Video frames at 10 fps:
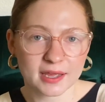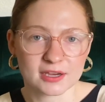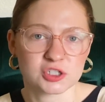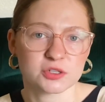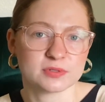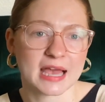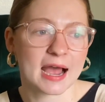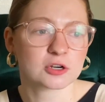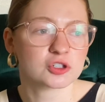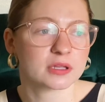and she was
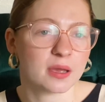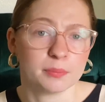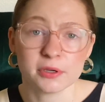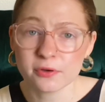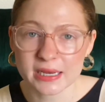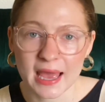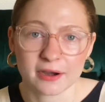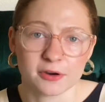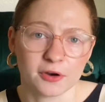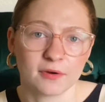actually a beauty
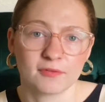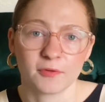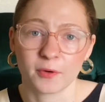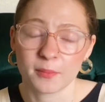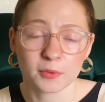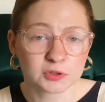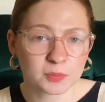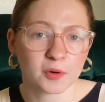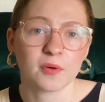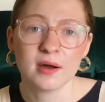editor for
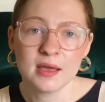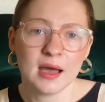multiple